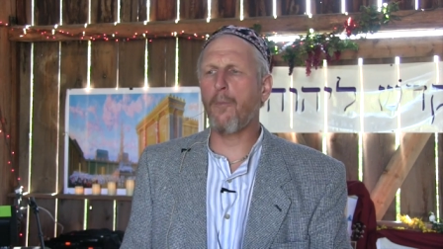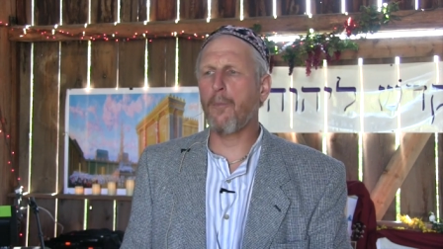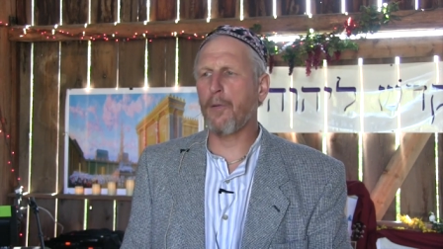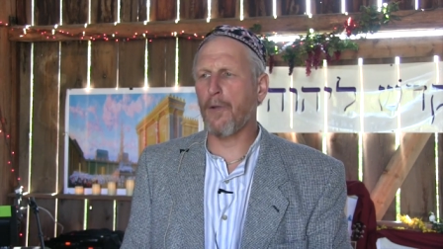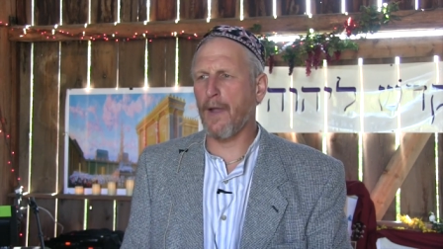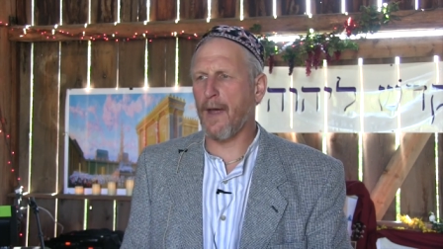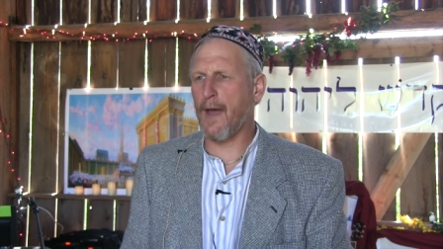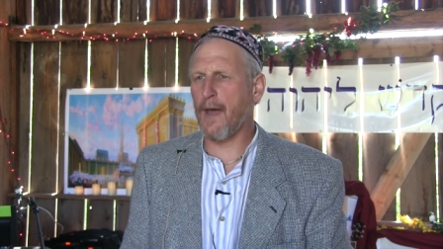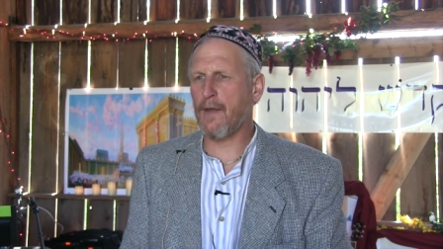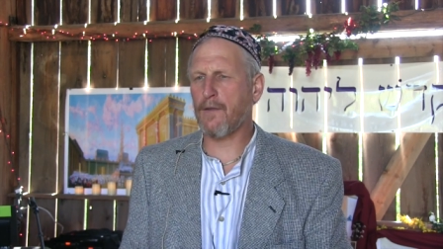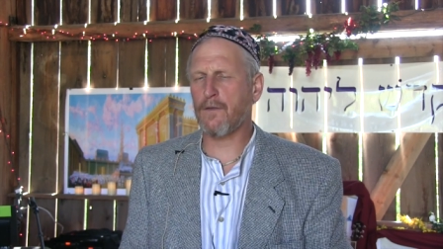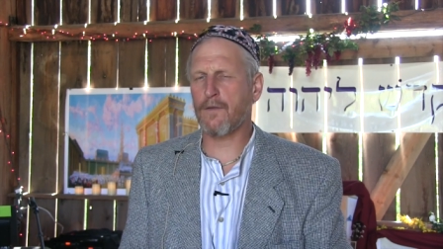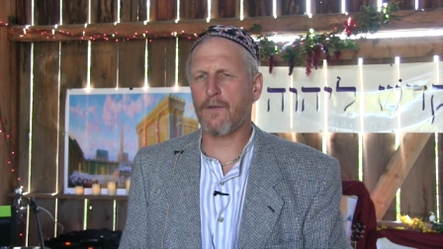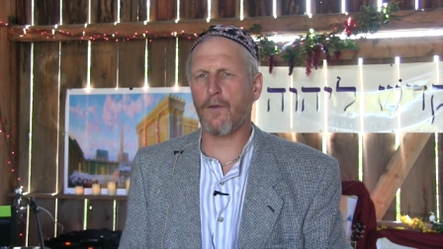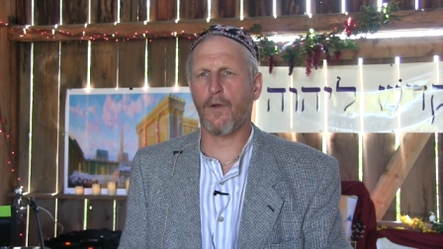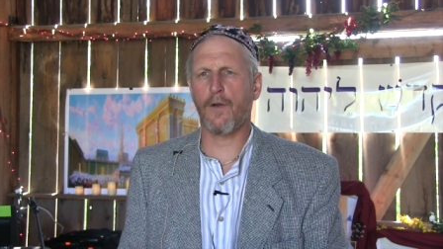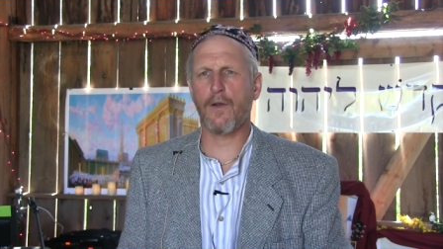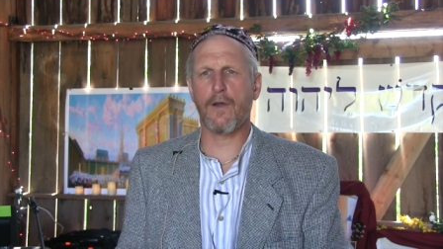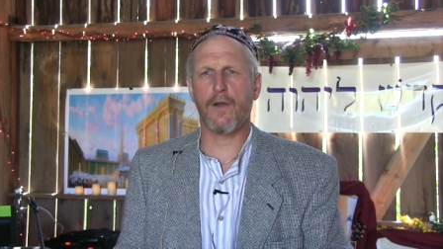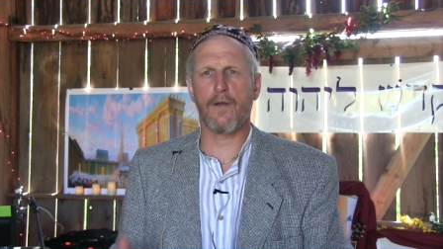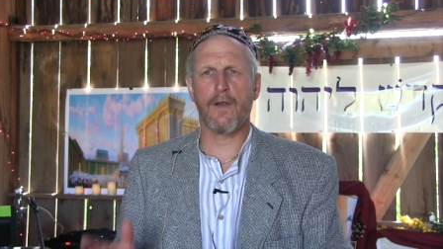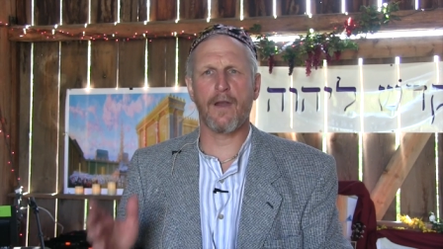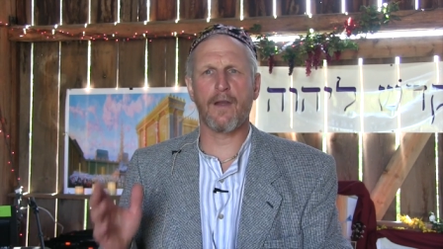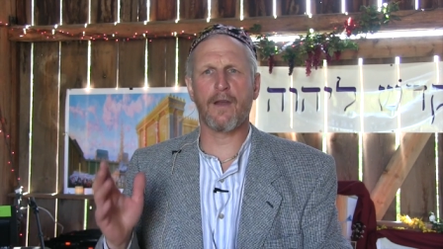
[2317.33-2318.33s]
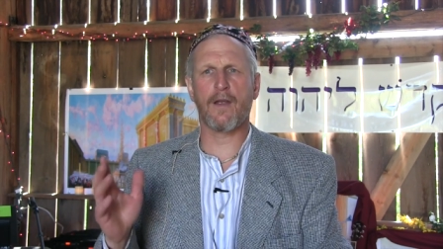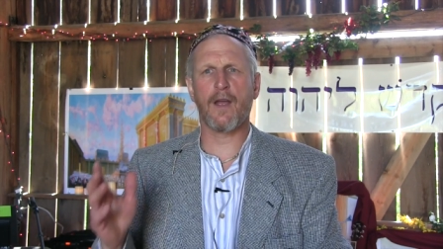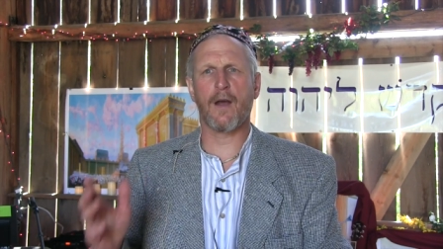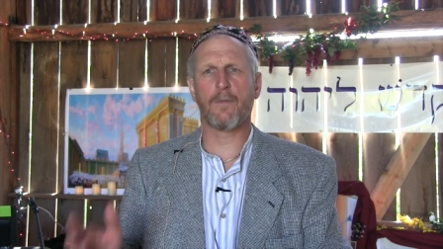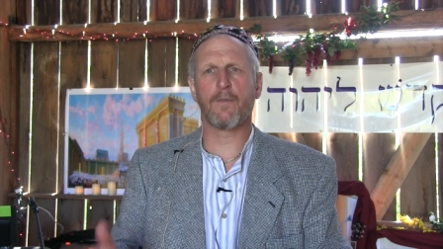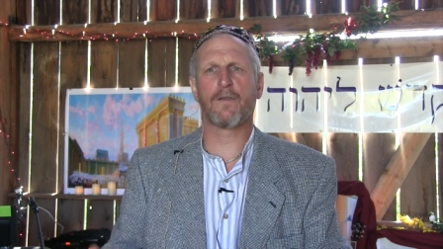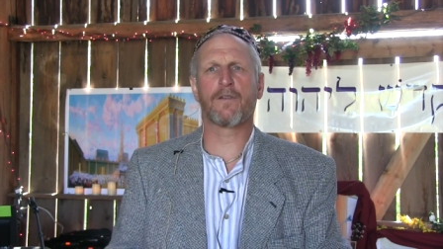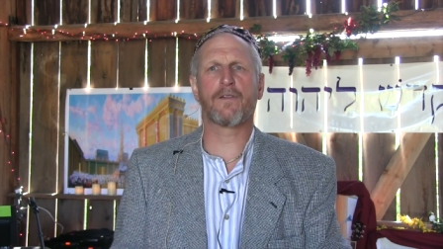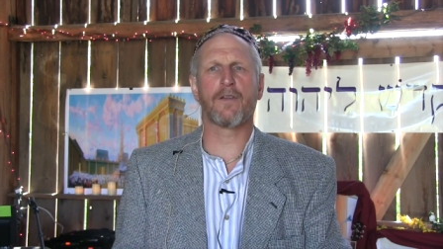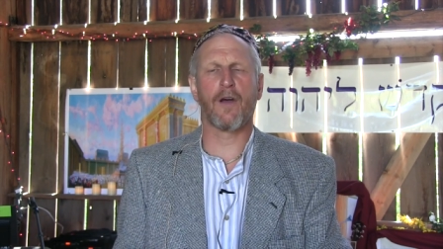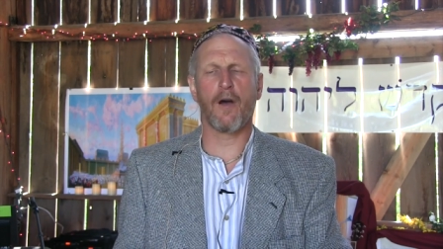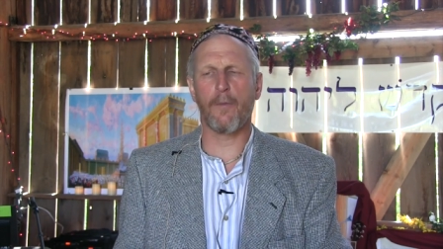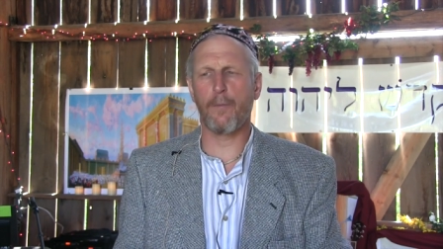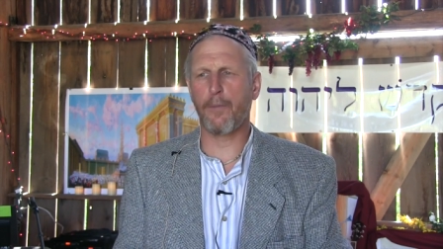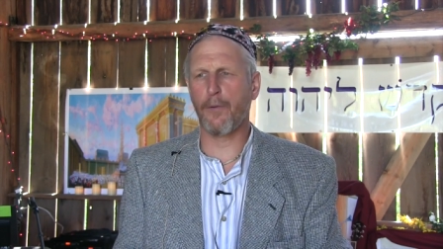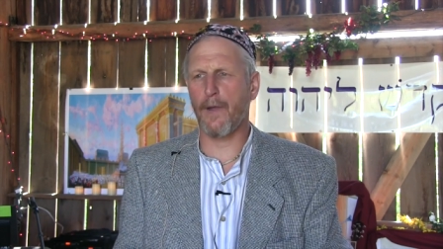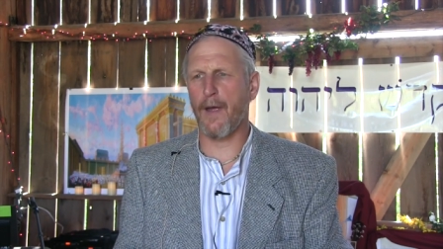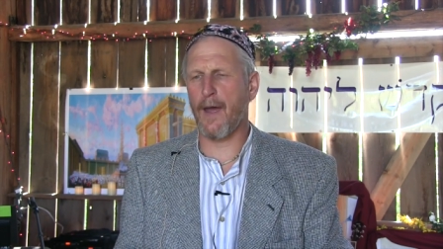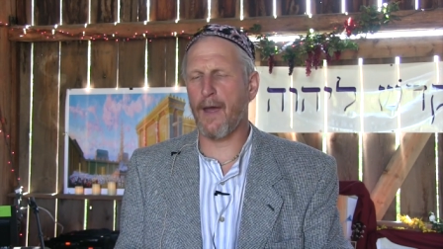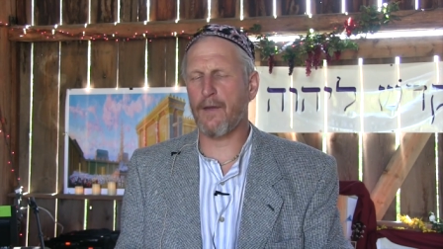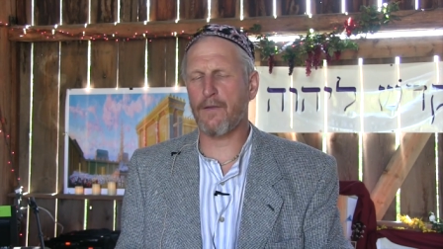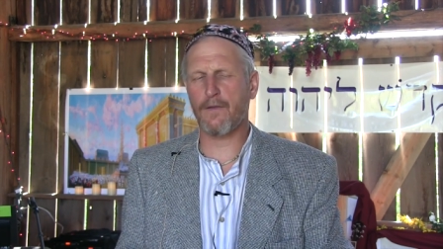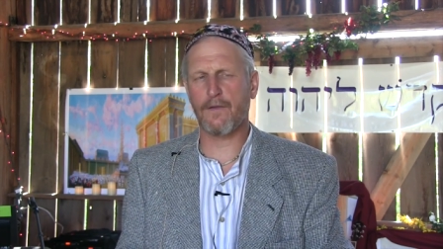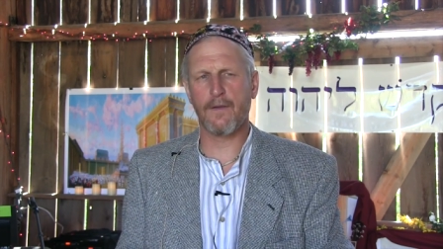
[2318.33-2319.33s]
blessed or your income so
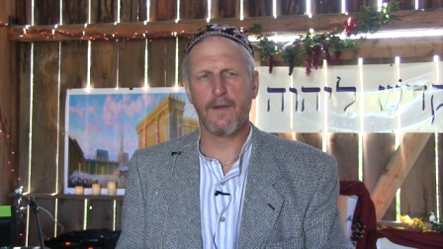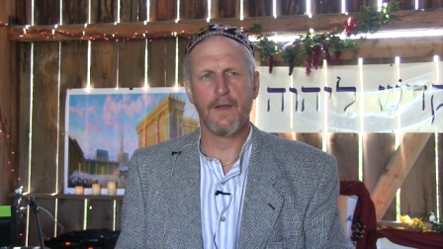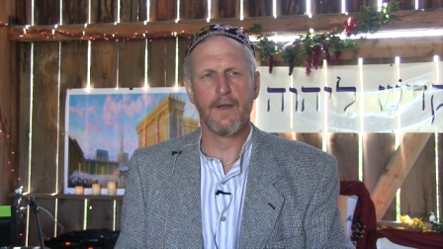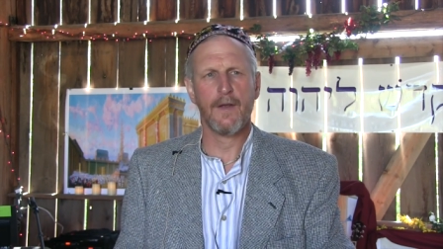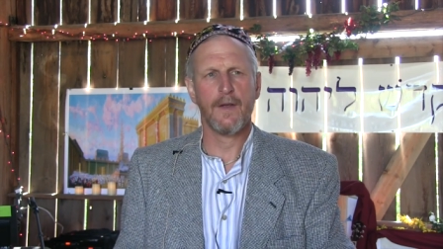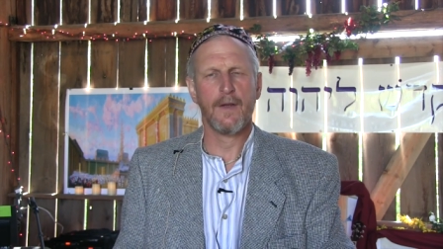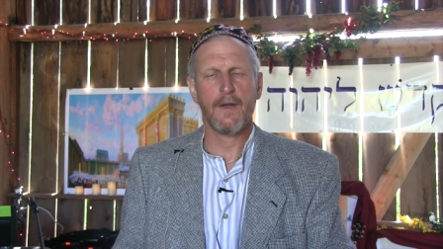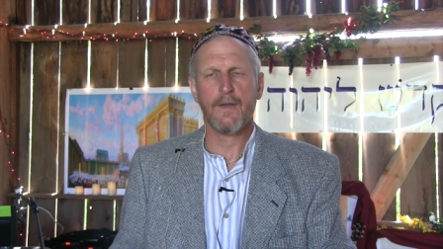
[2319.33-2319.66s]
blessed